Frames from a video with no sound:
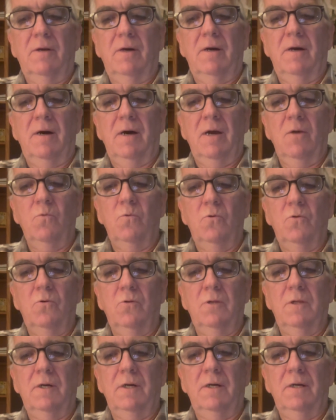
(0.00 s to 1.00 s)
I
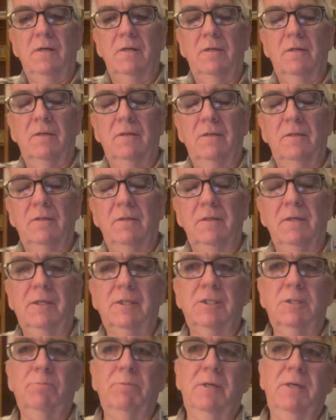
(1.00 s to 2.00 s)
will uh,
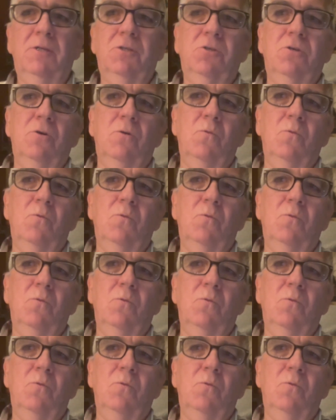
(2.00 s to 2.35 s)
explain to you